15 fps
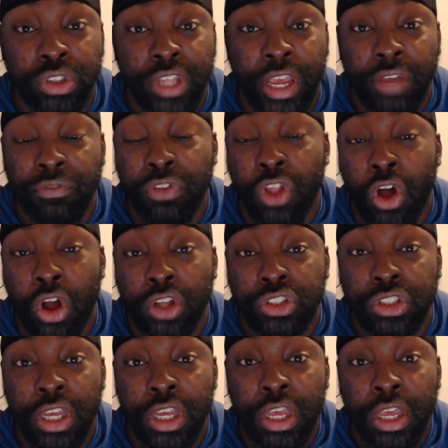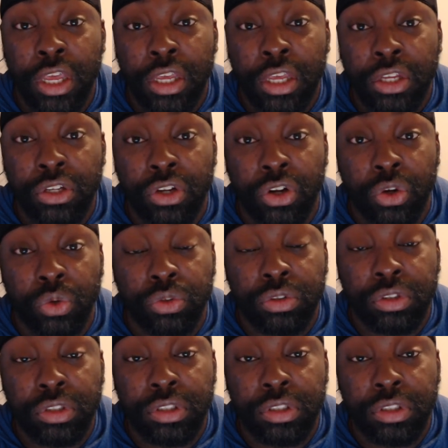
They've lost, you know,